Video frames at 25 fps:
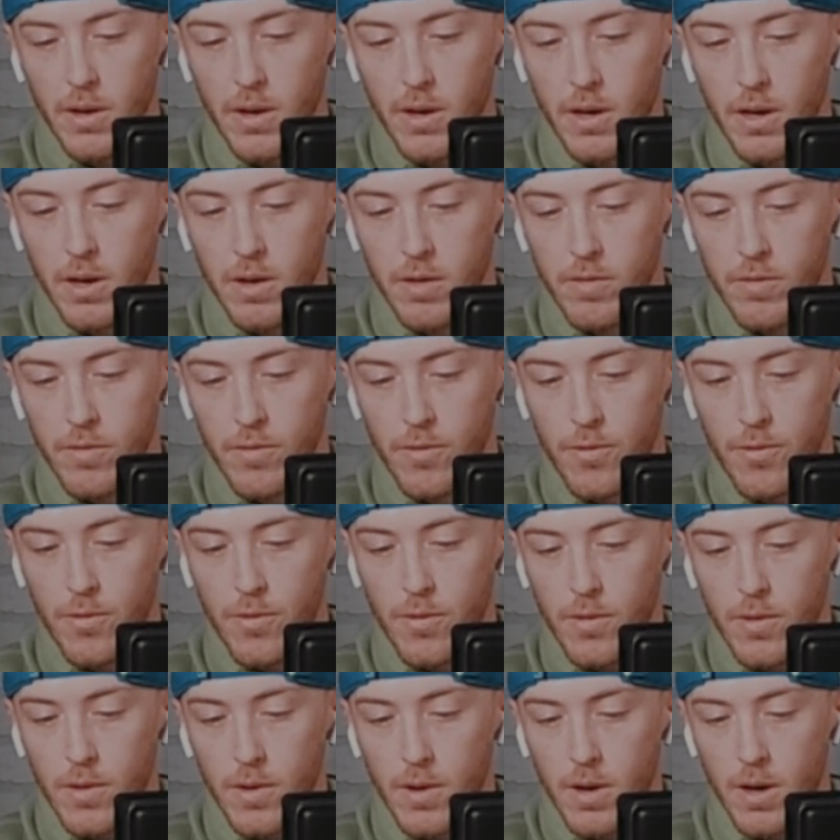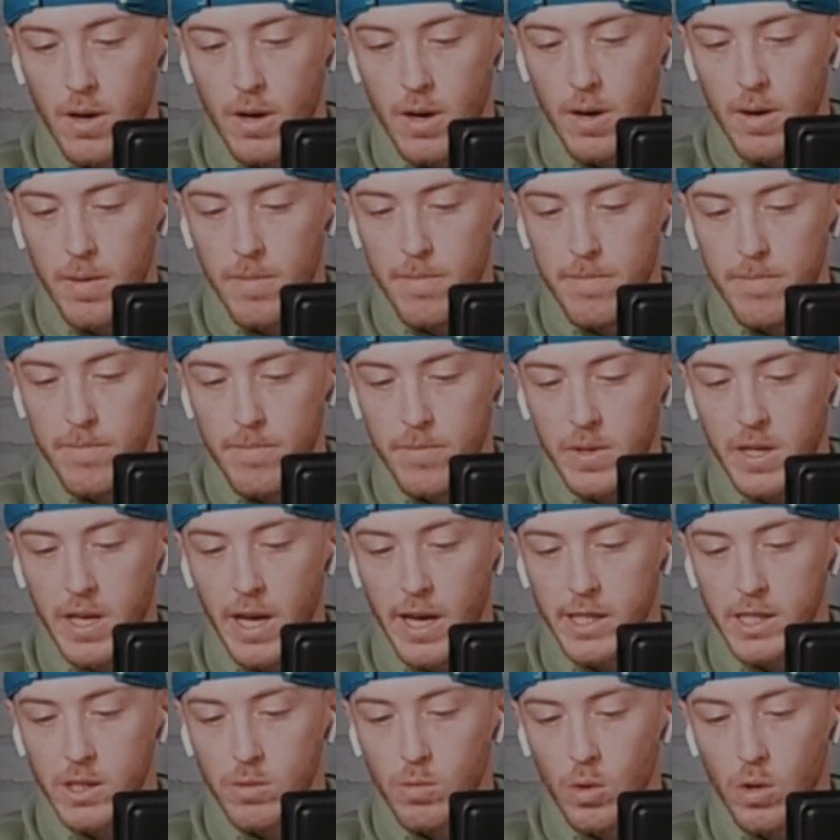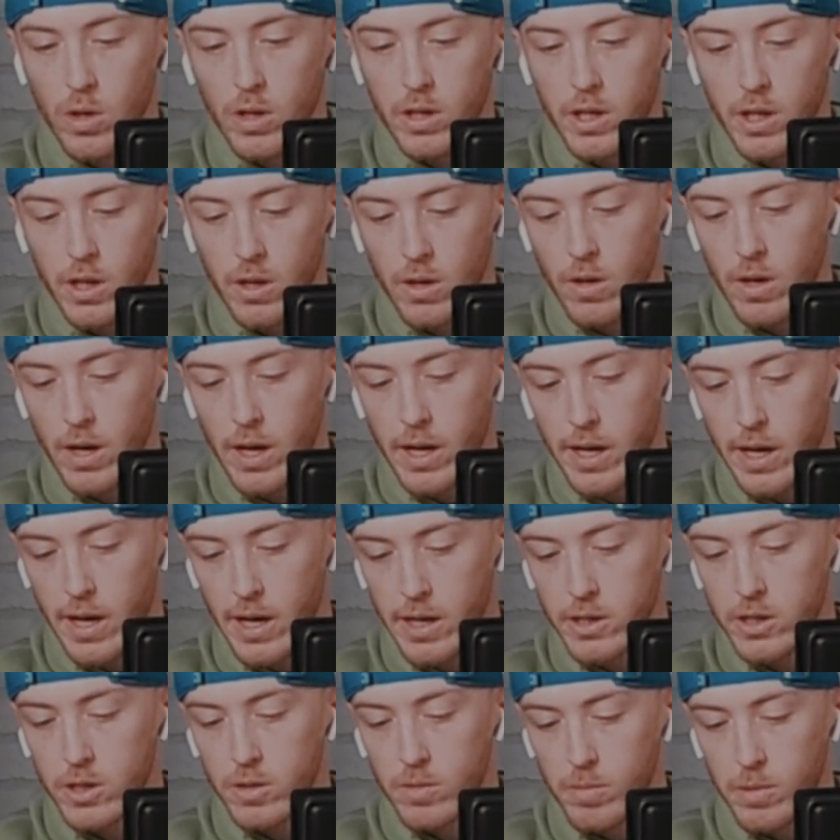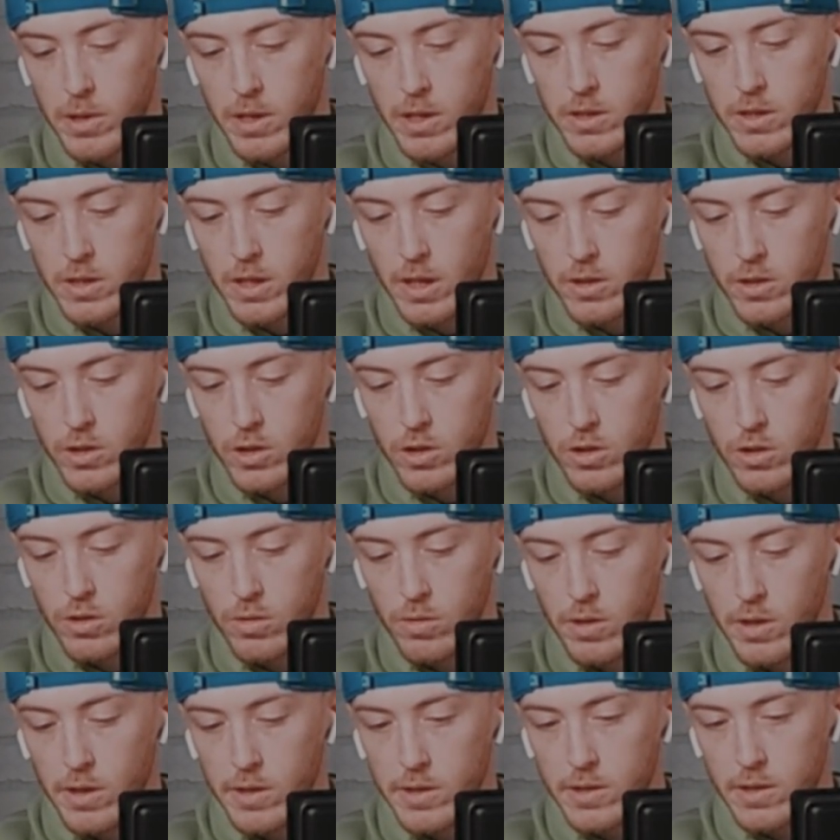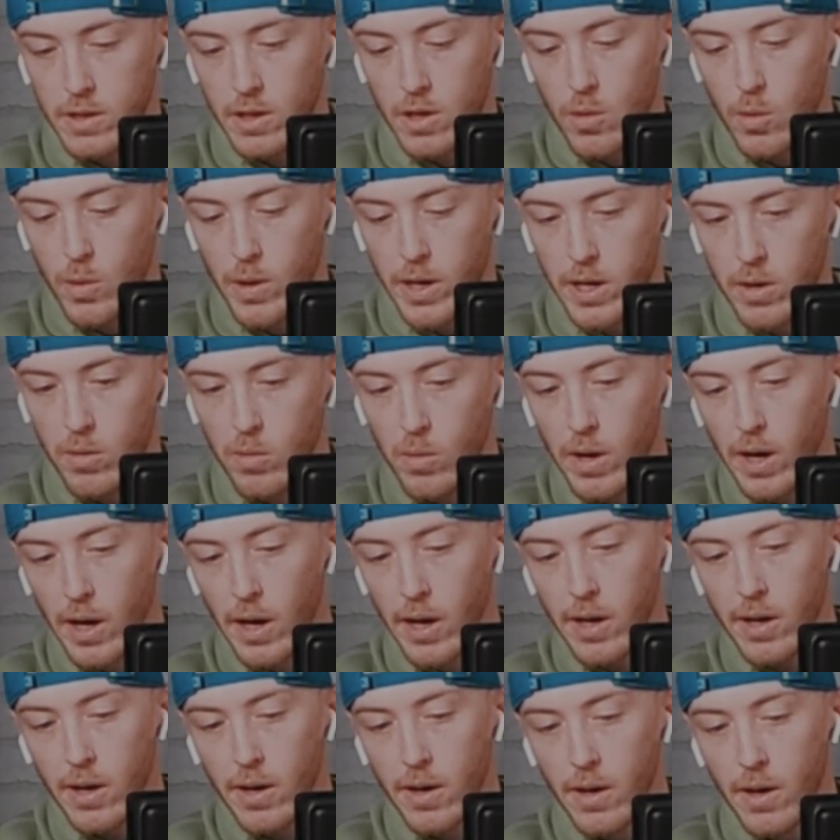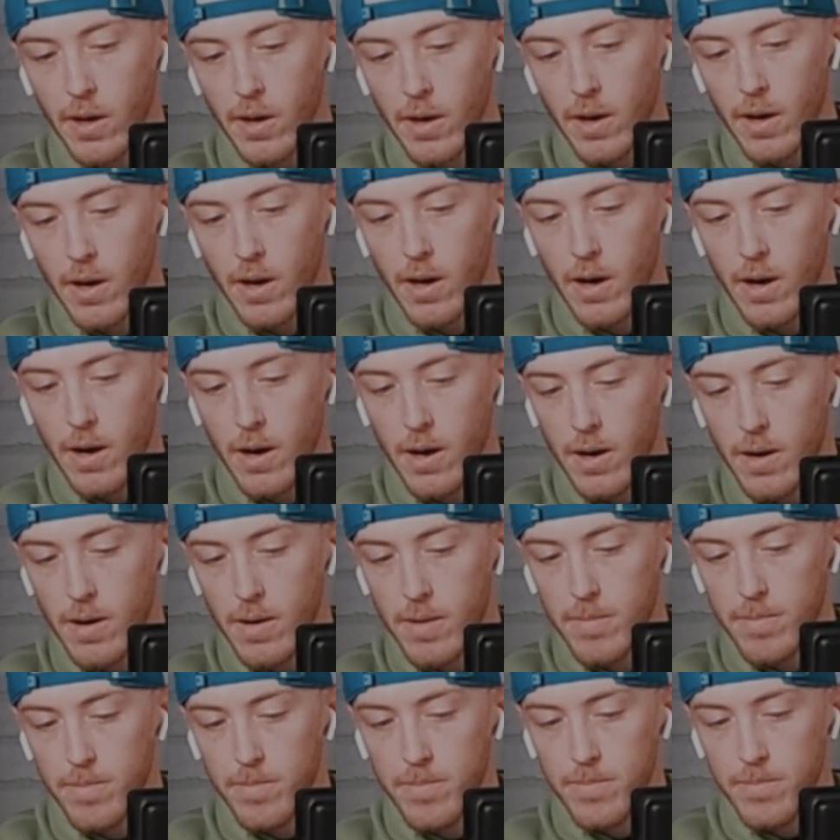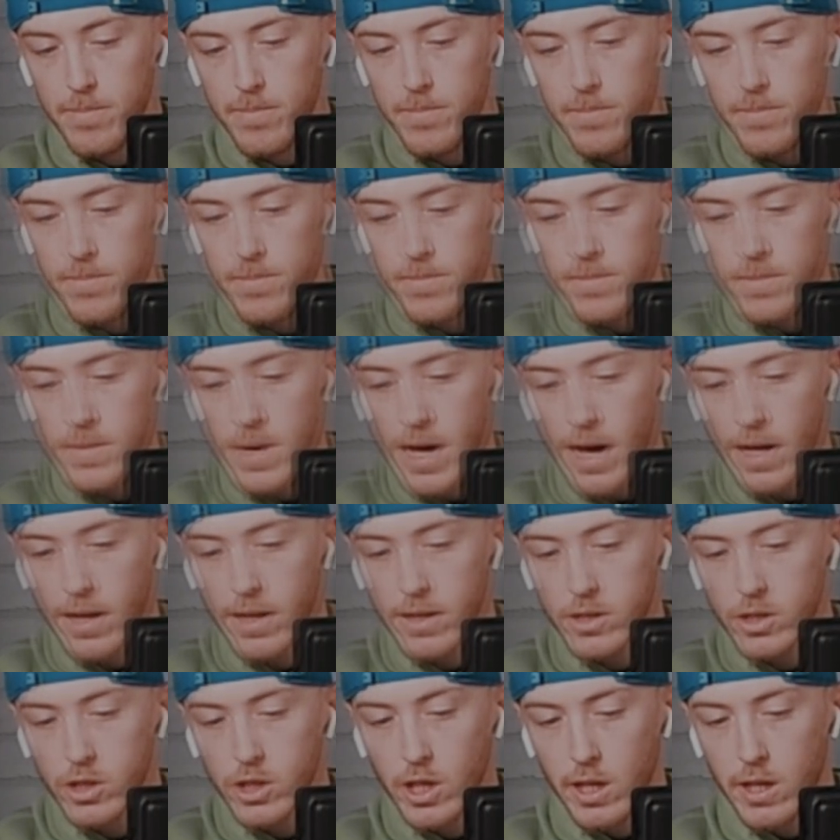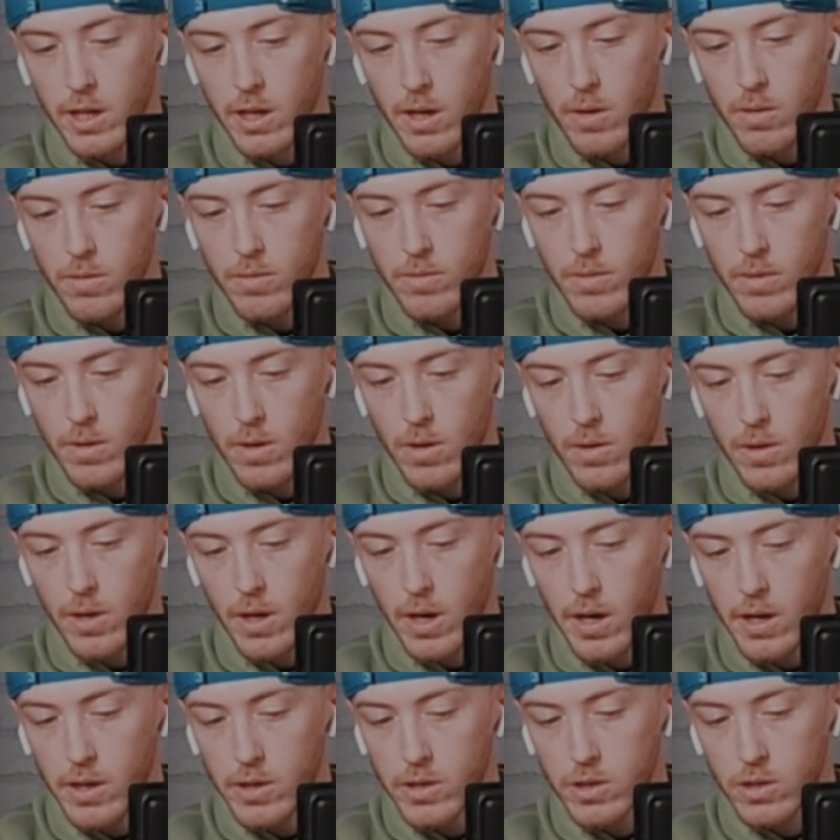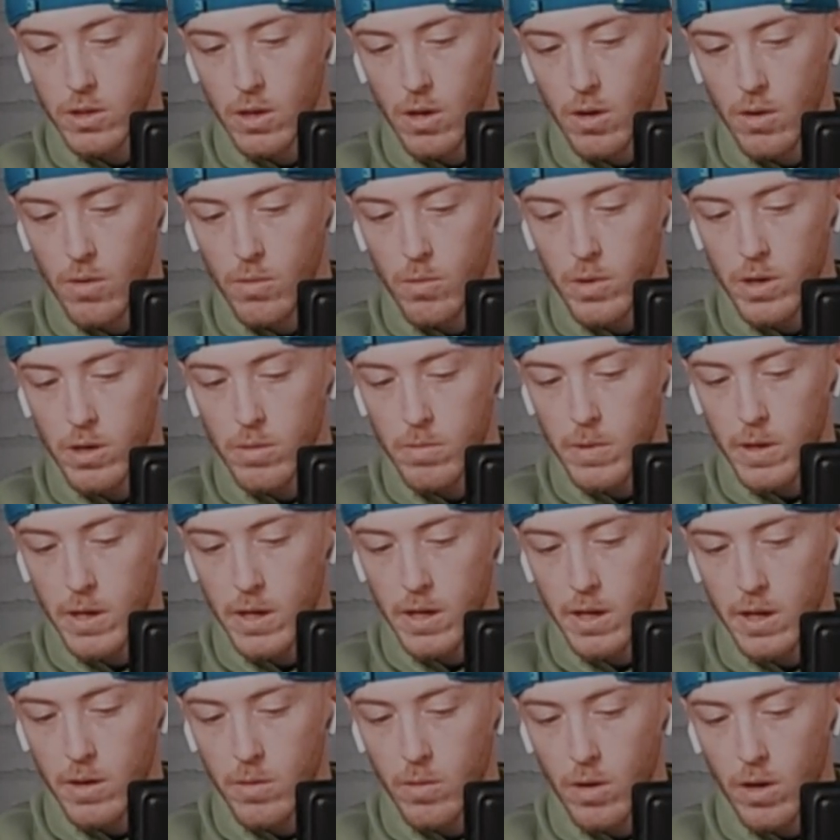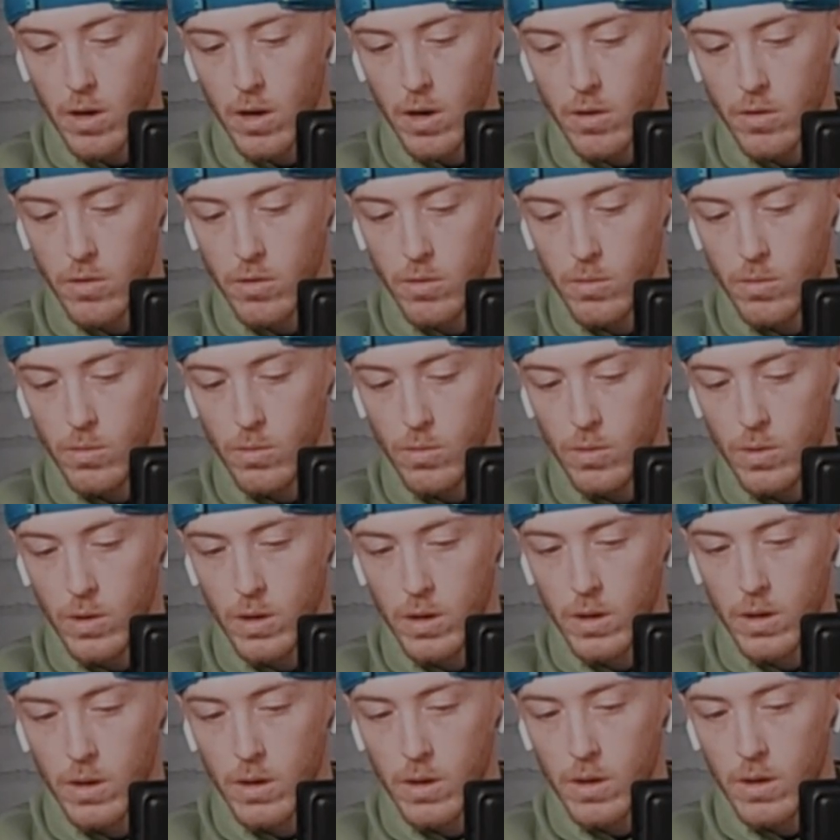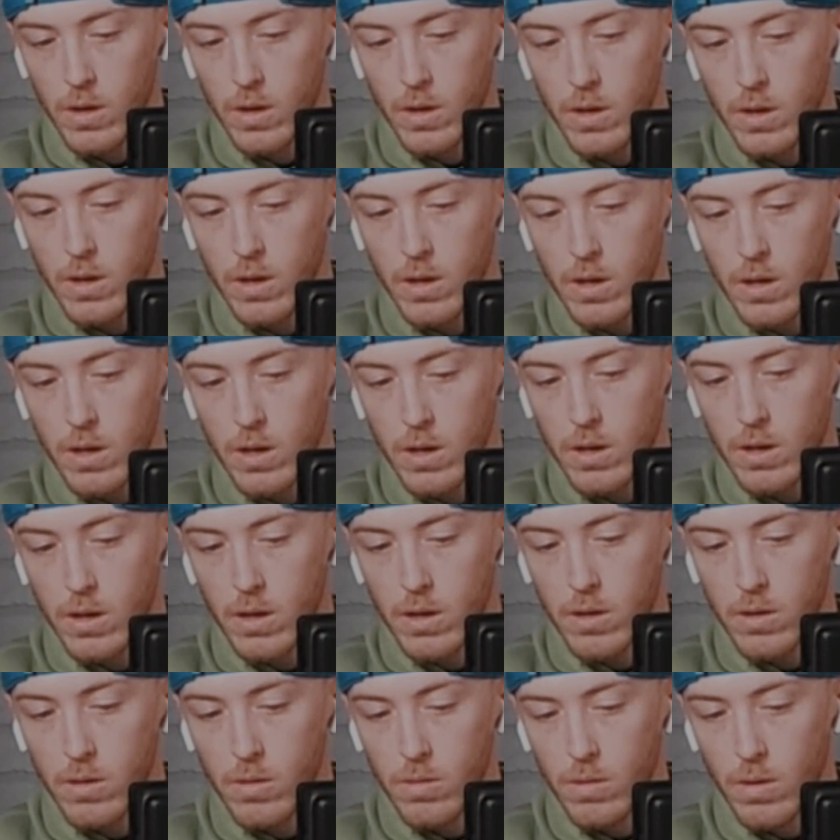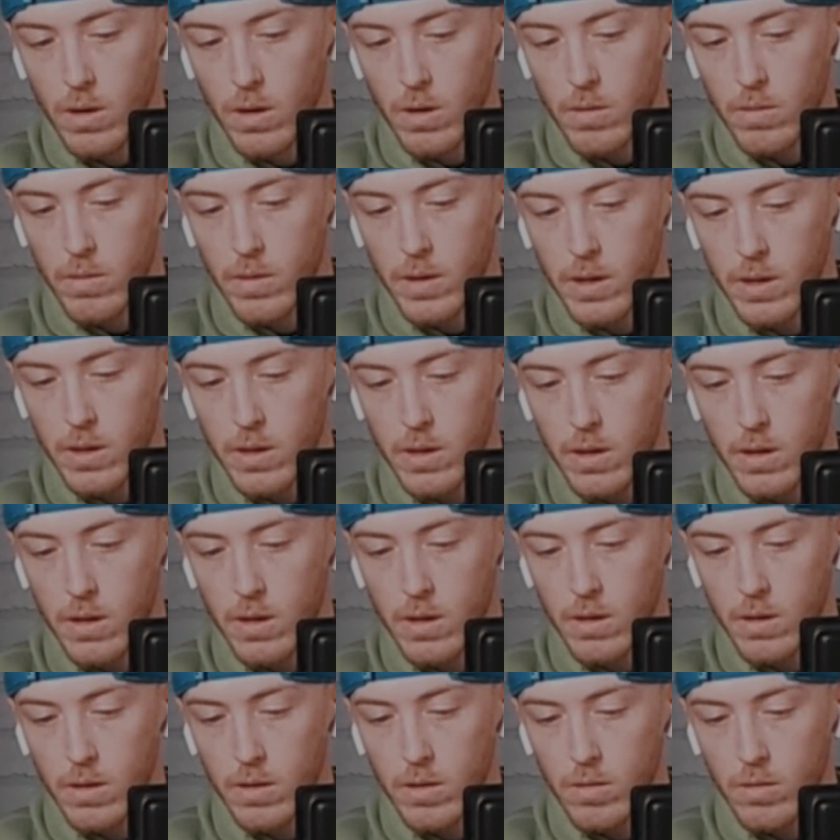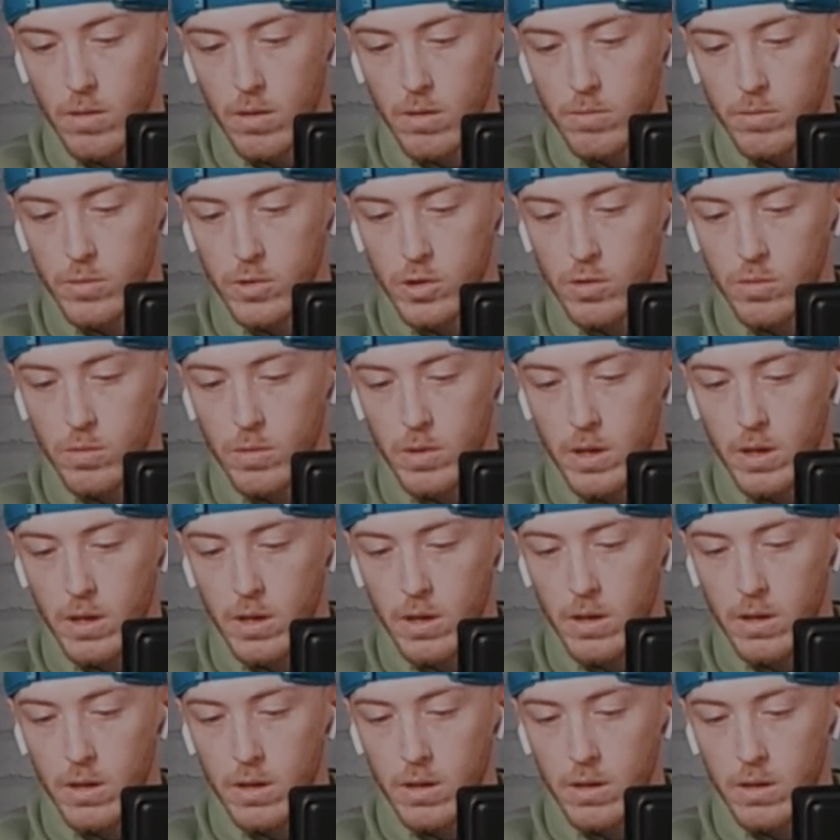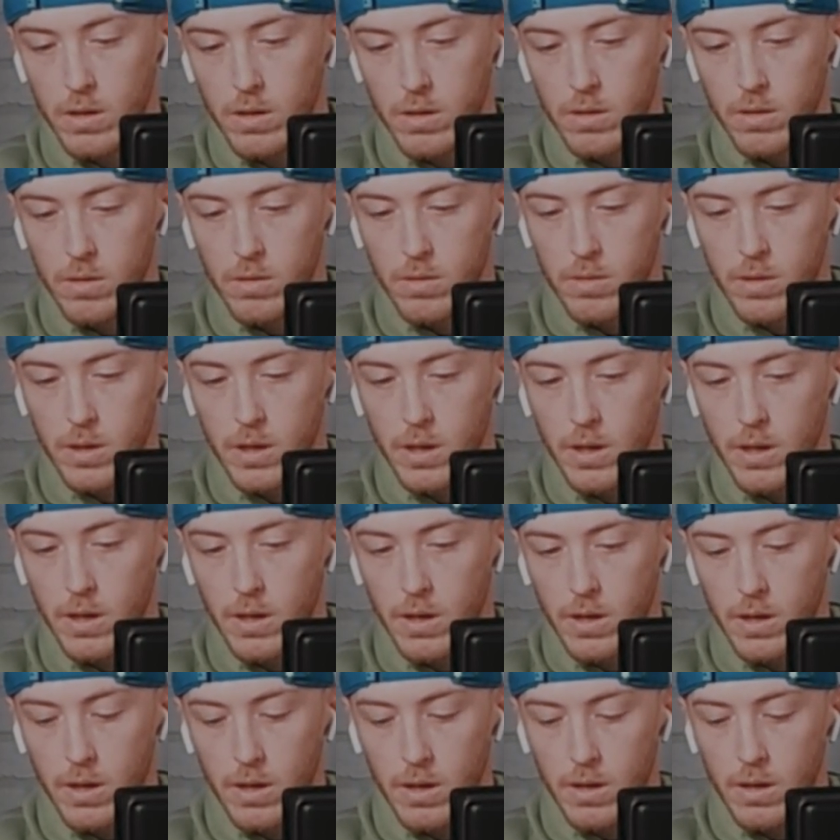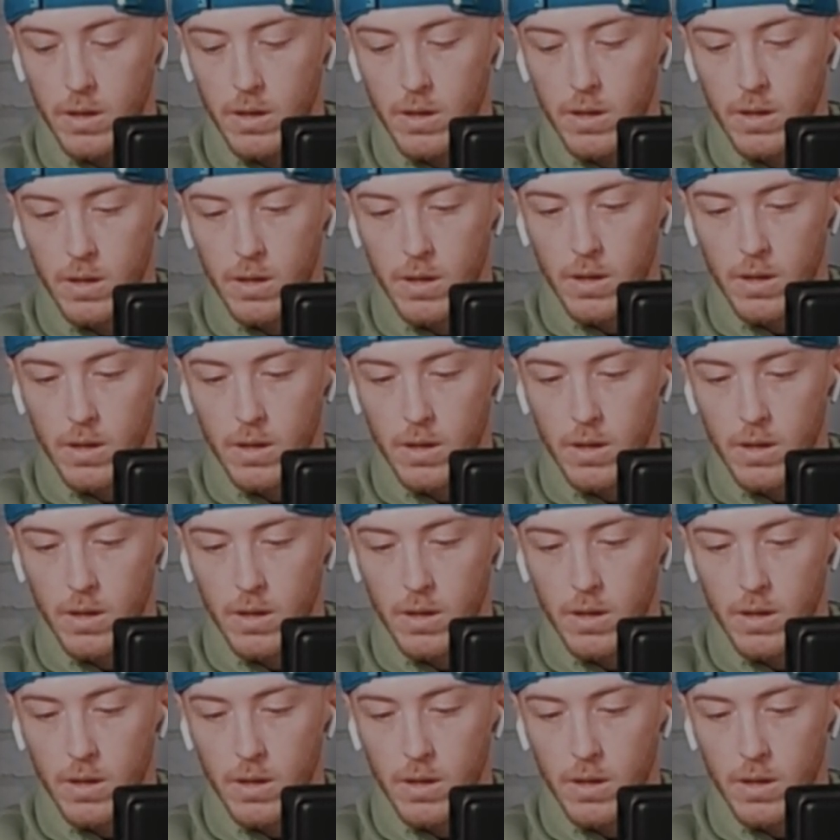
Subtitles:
of guesswork here, I guess, because I'll just do this the quick way. Yeah, let's check it out. Okay, so Winnipeg, where are you? You are right there. Laurent Brossoit. Okay.